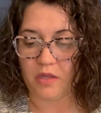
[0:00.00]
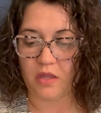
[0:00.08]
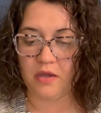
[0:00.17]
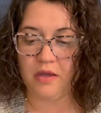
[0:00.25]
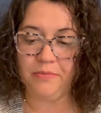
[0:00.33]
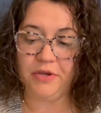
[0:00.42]

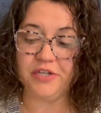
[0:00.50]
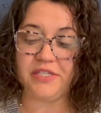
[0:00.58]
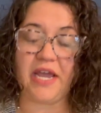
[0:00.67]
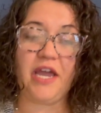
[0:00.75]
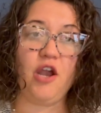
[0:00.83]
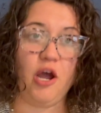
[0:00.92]
Your
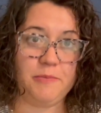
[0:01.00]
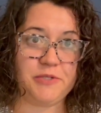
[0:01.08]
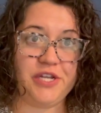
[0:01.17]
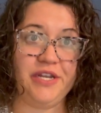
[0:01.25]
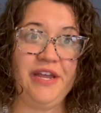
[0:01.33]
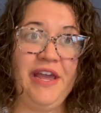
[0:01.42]
second
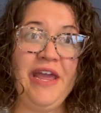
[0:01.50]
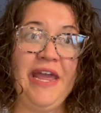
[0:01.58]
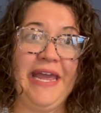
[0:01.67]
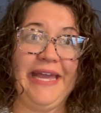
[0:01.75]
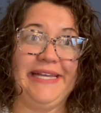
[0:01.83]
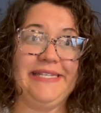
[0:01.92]
option
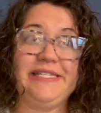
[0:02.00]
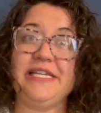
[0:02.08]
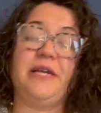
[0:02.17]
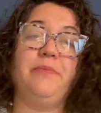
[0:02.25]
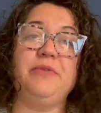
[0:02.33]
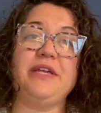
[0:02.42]
is to
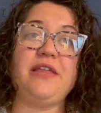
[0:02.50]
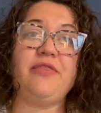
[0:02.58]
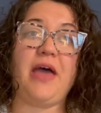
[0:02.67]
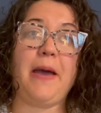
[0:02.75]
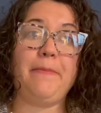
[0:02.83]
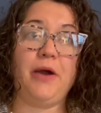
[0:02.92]
complete
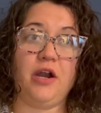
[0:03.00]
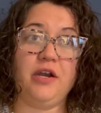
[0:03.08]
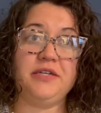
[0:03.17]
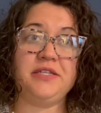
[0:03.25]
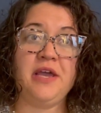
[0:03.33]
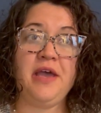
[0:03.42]
that
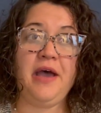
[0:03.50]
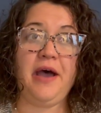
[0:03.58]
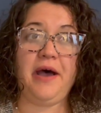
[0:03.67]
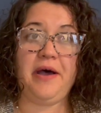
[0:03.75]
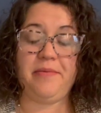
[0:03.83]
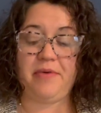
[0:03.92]
part
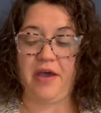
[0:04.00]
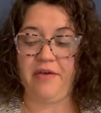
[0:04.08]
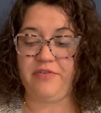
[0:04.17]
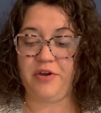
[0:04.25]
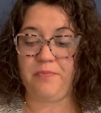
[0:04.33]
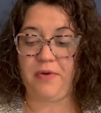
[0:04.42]

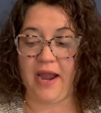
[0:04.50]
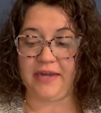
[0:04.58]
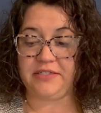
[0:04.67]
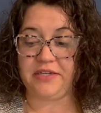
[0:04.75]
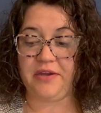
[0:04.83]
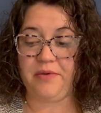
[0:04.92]
of your
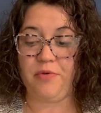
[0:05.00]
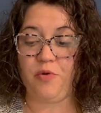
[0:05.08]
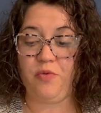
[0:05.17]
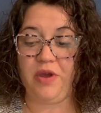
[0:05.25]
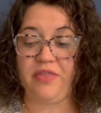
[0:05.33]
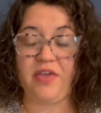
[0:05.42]
practicum
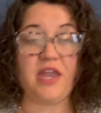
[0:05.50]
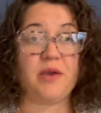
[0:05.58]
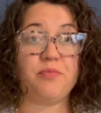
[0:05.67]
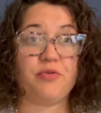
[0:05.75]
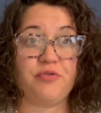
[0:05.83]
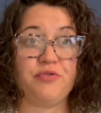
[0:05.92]
with an
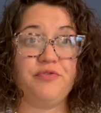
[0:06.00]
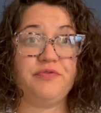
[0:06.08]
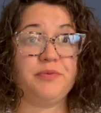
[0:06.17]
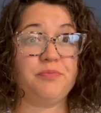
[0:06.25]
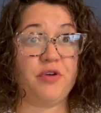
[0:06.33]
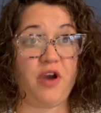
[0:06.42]

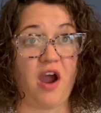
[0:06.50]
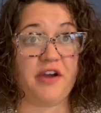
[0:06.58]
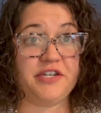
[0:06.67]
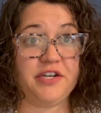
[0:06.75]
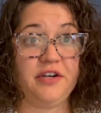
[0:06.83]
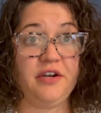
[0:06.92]
approved
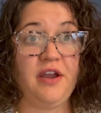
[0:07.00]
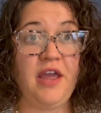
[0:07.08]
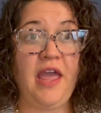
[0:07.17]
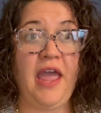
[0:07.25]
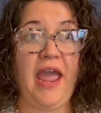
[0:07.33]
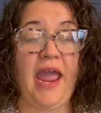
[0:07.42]
proctor.
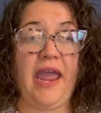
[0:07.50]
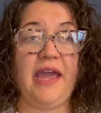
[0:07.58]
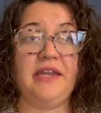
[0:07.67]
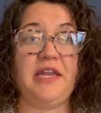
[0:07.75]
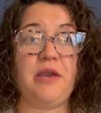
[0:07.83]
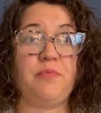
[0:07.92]

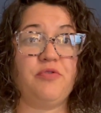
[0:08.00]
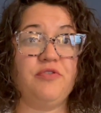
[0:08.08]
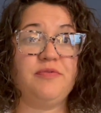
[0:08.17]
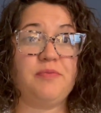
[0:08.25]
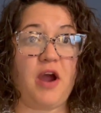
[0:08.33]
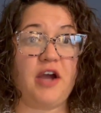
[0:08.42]
And an
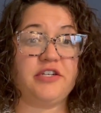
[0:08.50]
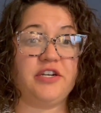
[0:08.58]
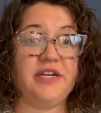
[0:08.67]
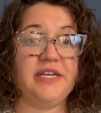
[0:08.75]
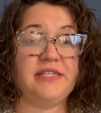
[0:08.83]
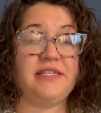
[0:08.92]
approved
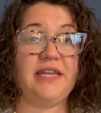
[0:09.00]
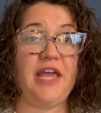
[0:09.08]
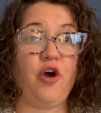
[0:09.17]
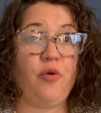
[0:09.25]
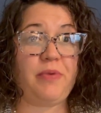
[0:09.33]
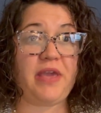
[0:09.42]
proctor is an
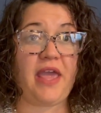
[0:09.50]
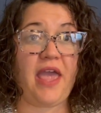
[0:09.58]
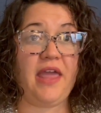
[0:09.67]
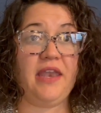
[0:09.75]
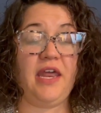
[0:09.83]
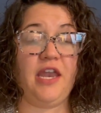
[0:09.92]

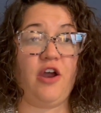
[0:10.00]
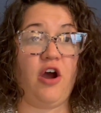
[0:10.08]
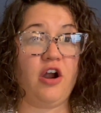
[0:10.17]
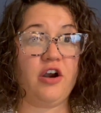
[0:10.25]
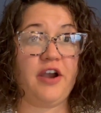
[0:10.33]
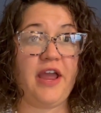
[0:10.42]
LPN, an
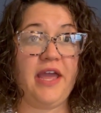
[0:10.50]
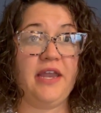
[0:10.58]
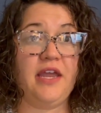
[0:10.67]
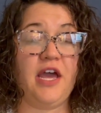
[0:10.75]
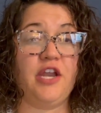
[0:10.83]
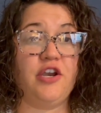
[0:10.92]

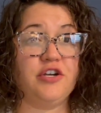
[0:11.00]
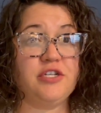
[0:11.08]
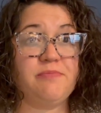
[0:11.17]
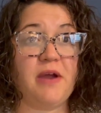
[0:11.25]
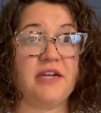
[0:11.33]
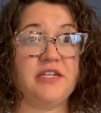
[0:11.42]
RN, a nurse
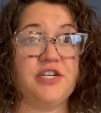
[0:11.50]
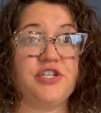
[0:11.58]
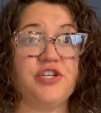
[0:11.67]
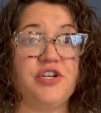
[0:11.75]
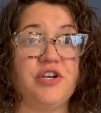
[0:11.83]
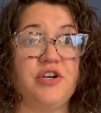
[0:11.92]

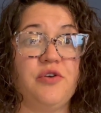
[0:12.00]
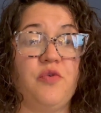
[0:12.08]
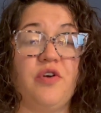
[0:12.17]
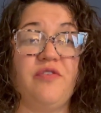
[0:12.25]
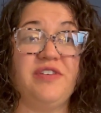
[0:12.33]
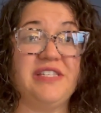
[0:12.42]
practitioner,
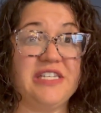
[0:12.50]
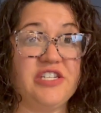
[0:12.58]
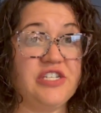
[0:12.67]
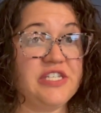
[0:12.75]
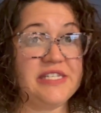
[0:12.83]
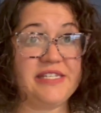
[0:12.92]
or a
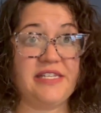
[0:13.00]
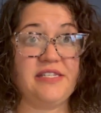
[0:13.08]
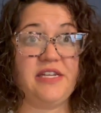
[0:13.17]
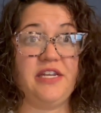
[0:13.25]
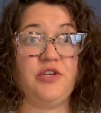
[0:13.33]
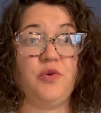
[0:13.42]
physician's
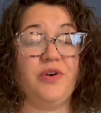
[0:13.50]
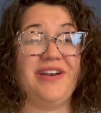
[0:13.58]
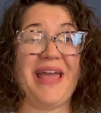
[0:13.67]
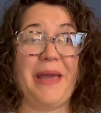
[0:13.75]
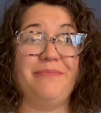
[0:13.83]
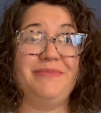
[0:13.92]
assistant, or an
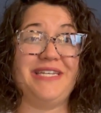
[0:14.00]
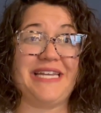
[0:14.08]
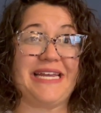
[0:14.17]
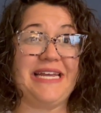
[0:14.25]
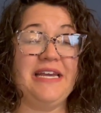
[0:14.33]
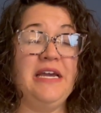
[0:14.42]

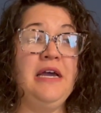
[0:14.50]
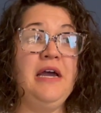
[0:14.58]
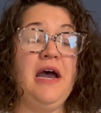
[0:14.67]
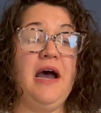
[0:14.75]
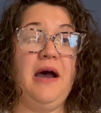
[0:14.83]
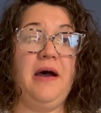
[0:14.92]
MD.
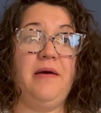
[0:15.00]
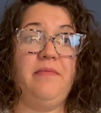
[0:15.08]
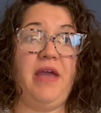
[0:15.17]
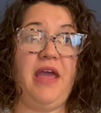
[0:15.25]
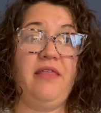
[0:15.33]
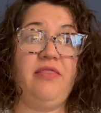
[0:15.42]

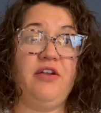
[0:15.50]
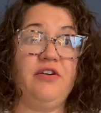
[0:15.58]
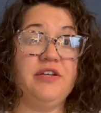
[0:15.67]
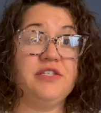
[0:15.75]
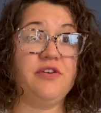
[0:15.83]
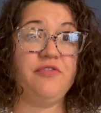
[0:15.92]
And there
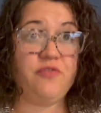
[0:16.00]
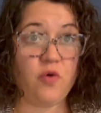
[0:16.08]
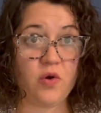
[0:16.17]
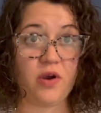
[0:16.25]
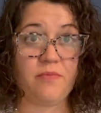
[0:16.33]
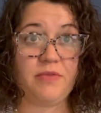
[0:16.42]
is a
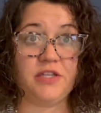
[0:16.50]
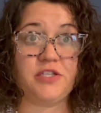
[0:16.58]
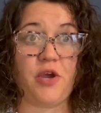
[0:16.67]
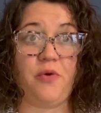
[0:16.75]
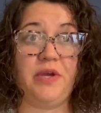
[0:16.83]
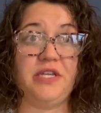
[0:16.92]
form that's
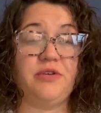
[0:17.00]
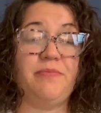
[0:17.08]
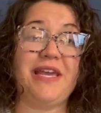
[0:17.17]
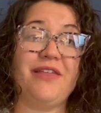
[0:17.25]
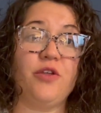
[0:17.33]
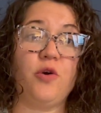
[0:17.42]
going to
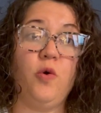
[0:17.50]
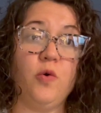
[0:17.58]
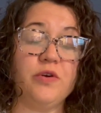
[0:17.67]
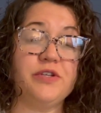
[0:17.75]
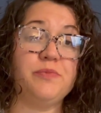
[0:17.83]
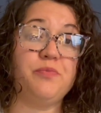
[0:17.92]
be in the
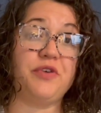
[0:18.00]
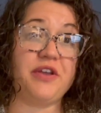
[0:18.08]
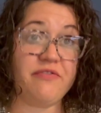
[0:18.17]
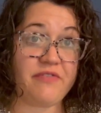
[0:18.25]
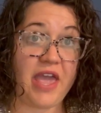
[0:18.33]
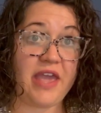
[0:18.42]
course
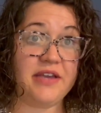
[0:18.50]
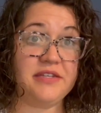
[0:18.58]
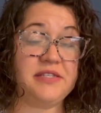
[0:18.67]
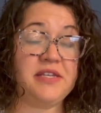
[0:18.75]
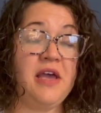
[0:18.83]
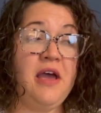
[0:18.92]

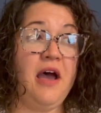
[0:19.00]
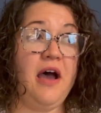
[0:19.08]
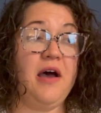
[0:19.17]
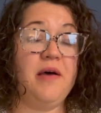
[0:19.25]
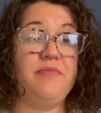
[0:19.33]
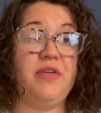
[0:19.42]
briefcase
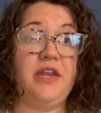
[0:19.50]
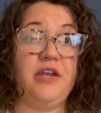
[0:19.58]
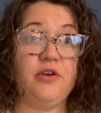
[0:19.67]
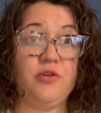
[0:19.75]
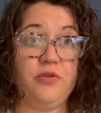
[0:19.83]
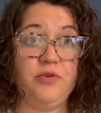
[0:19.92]
that
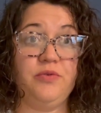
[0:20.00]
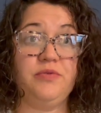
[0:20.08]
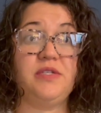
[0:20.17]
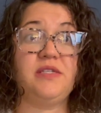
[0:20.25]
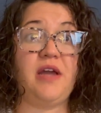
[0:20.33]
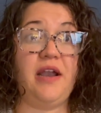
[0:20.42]

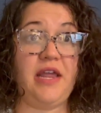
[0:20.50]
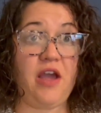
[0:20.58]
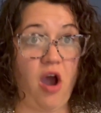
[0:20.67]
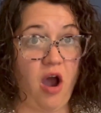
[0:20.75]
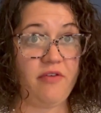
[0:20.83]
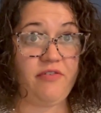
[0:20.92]
includes signing
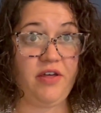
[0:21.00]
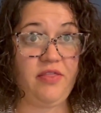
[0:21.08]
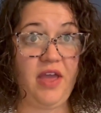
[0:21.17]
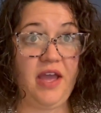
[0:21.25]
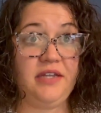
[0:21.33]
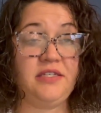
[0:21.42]
off on
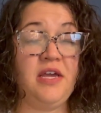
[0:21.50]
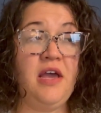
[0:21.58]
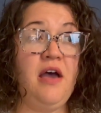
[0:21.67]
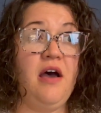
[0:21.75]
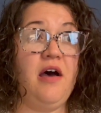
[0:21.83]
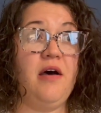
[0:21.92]
that,
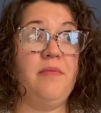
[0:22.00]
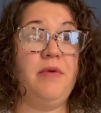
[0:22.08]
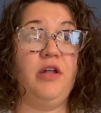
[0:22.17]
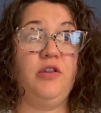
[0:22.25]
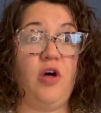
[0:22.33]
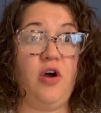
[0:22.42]

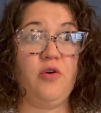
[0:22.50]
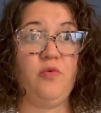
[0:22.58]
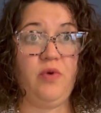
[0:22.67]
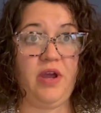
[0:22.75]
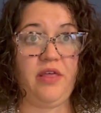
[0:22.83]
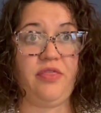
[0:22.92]

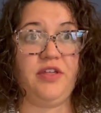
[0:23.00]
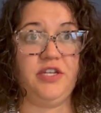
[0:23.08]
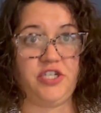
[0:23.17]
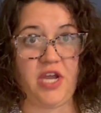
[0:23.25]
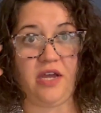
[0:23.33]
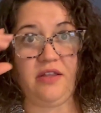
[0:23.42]
along with the
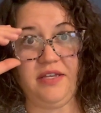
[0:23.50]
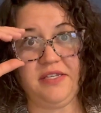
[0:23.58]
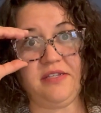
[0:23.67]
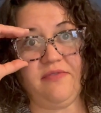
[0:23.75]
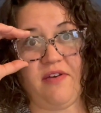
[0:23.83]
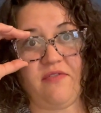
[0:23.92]

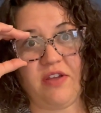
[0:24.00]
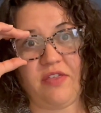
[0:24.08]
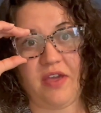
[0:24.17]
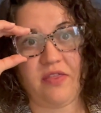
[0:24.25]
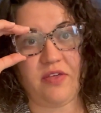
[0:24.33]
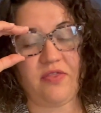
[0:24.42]
checklist of
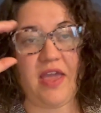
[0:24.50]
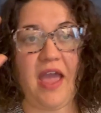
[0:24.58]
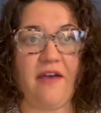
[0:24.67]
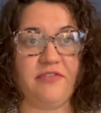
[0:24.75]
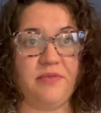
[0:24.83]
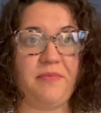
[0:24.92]
everything that they
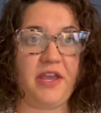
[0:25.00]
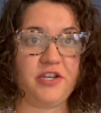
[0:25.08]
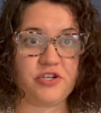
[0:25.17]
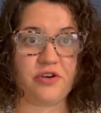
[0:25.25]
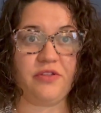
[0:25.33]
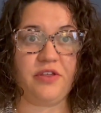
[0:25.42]
have to make
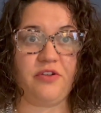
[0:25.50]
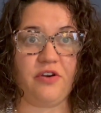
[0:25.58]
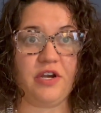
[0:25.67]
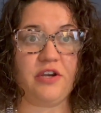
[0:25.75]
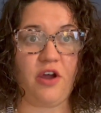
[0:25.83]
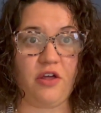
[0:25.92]
sure that
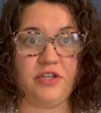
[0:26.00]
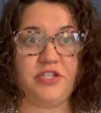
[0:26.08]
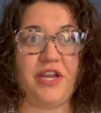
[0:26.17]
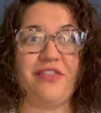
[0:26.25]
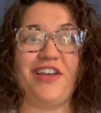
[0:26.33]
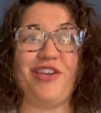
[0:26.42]
they're
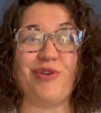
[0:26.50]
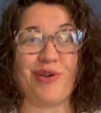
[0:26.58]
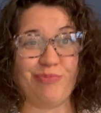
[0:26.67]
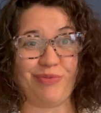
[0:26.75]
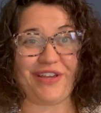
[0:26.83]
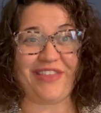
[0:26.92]
acknowledging that you
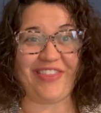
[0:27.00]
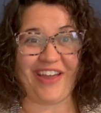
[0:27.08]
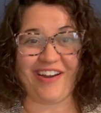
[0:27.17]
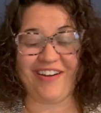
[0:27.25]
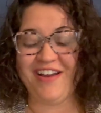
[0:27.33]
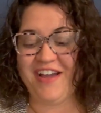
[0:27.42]
complete there.